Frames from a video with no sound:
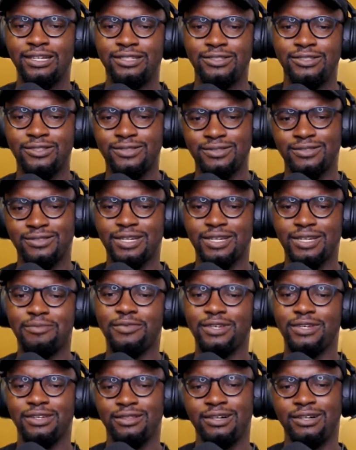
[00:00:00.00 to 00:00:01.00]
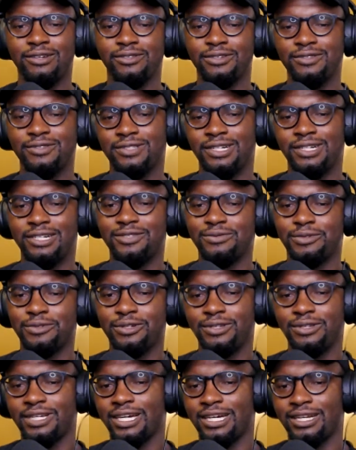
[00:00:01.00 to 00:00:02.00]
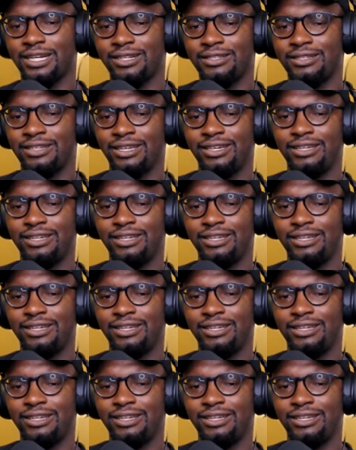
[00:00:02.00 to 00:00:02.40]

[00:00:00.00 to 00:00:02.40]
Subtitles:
just something along those lines where you had